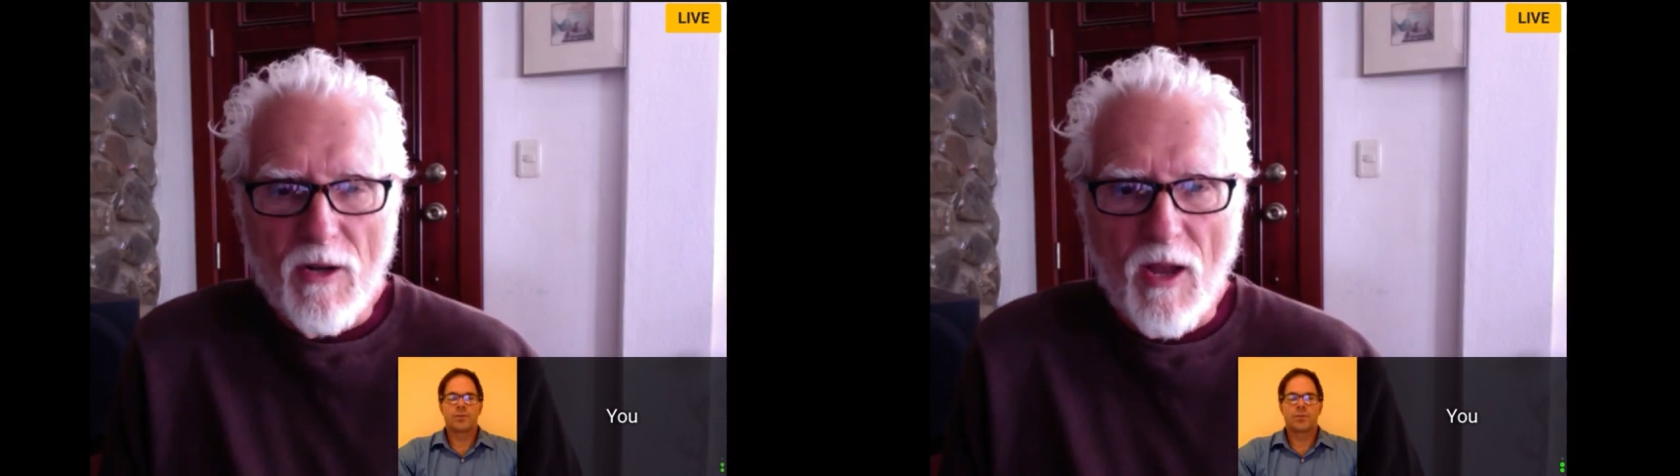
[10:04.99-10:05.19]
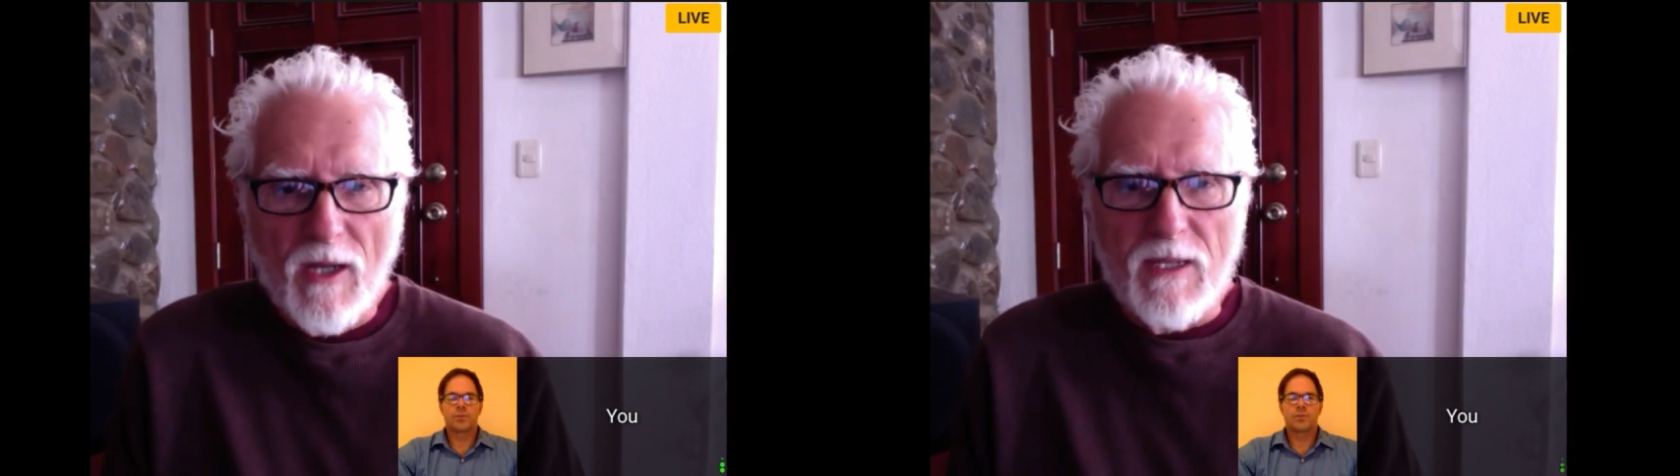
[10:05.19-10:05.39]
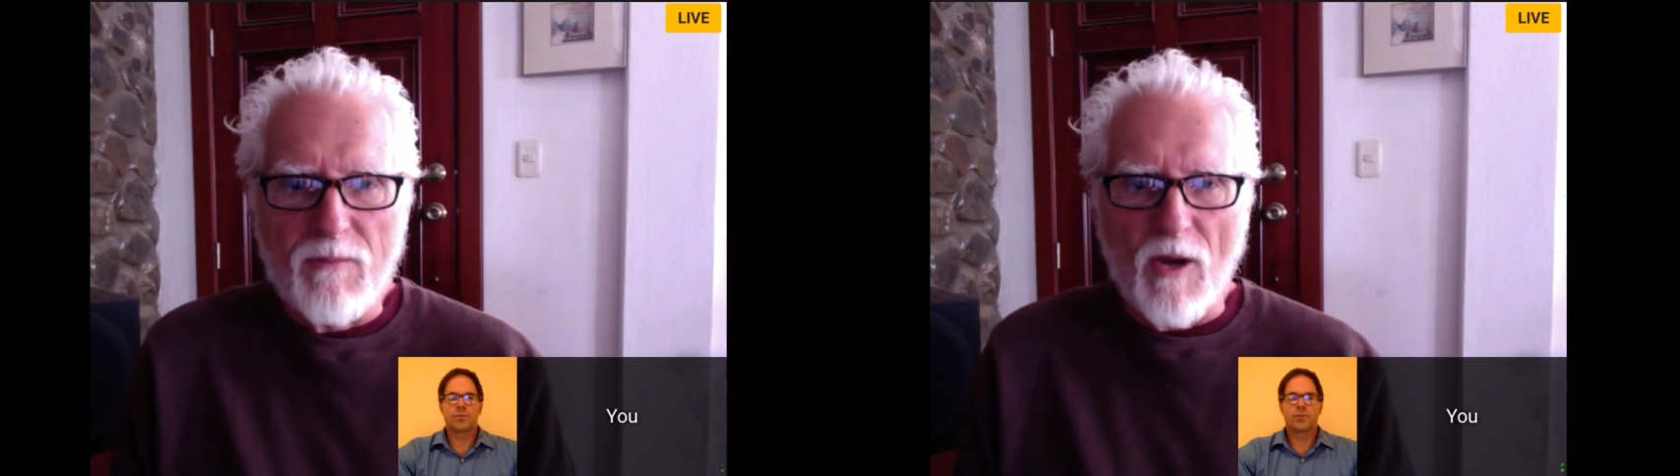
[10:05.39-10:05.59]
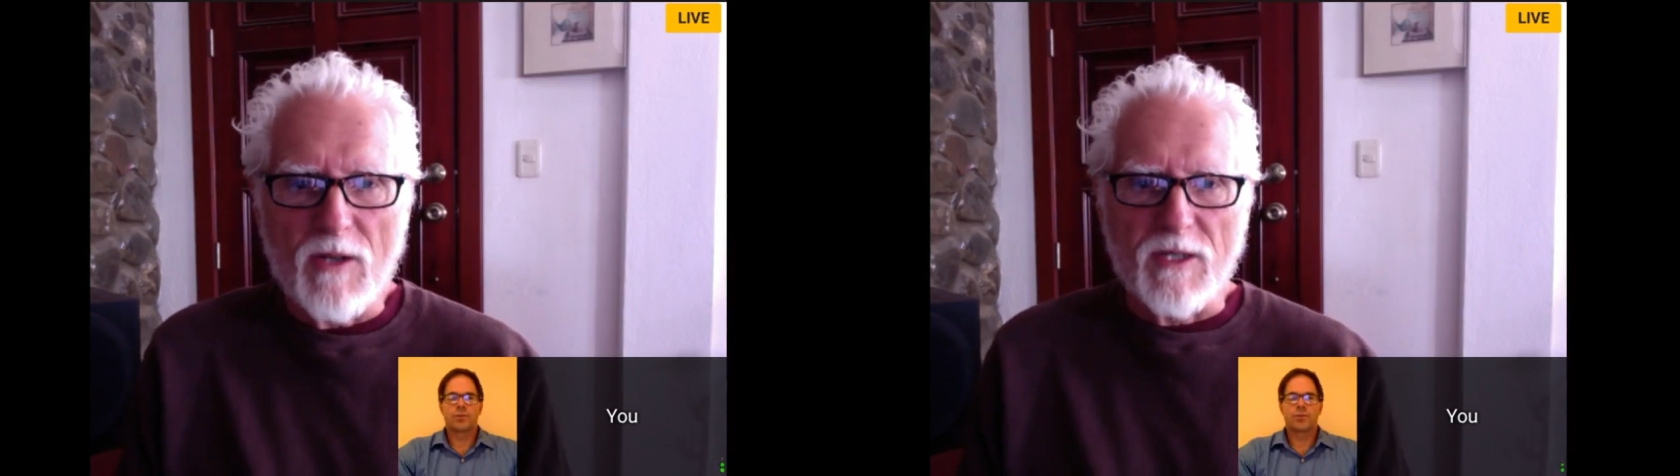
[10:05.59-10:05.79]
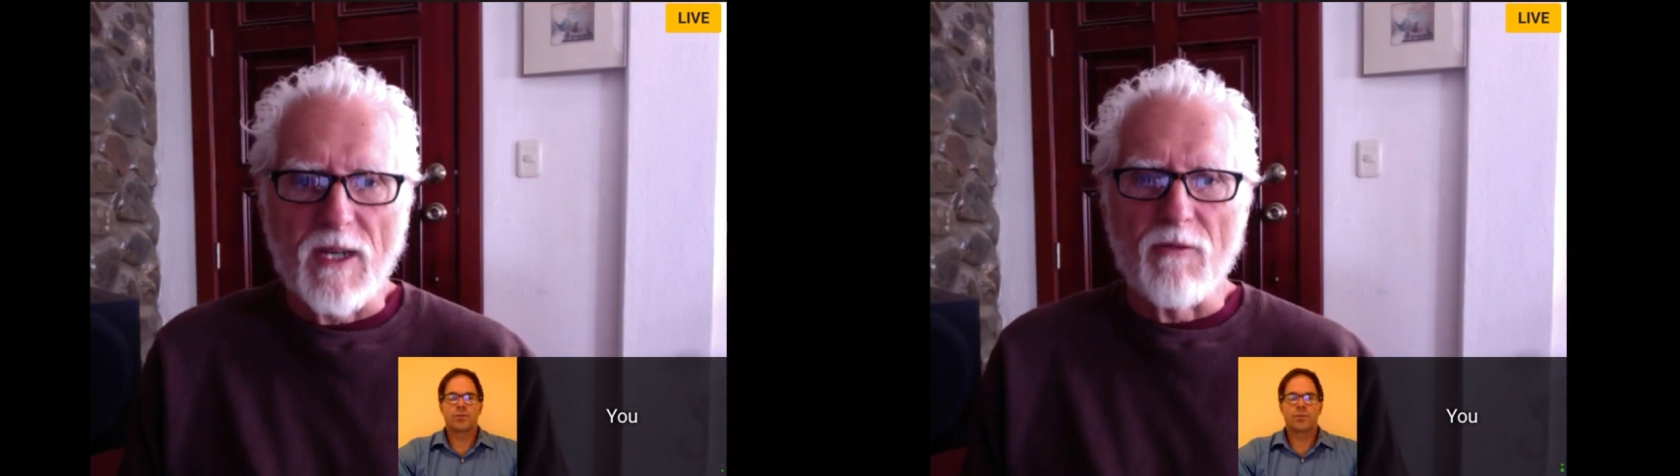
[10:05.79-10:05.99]
Lockheed
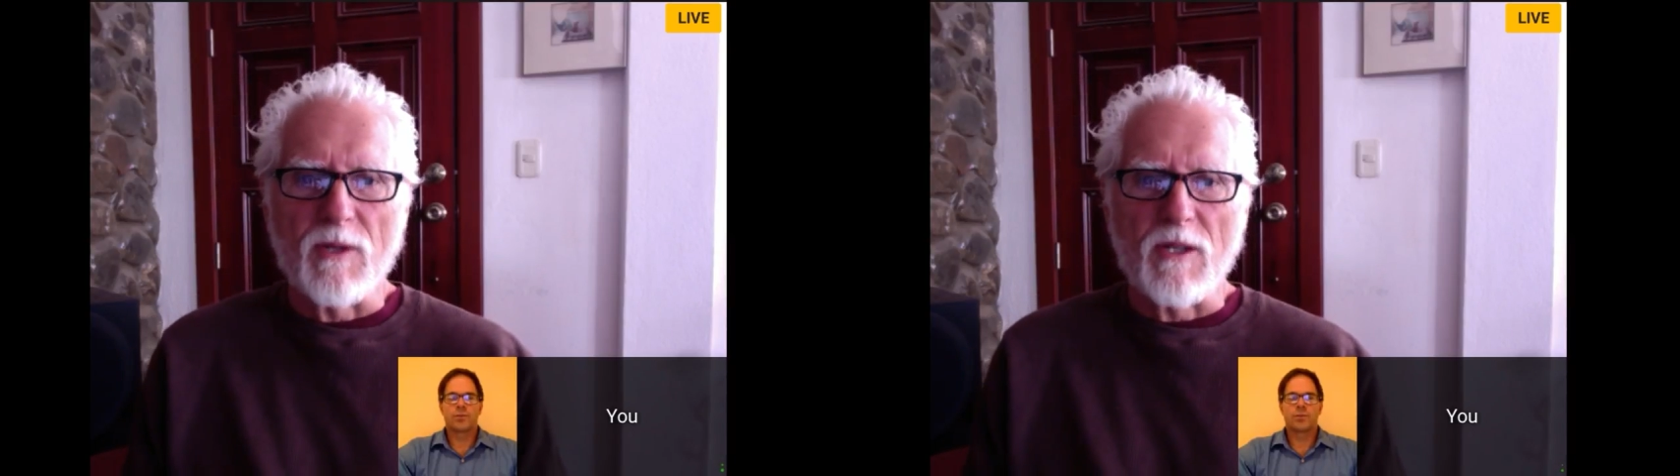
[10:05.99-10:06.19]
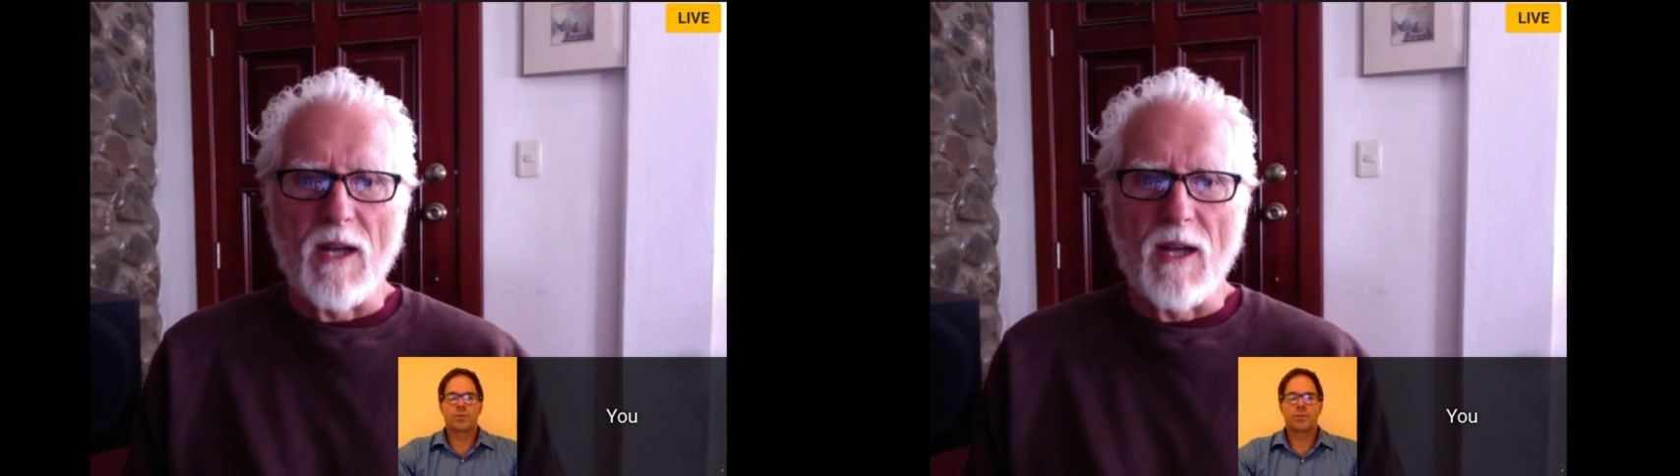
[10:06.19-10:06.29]
Martin's a government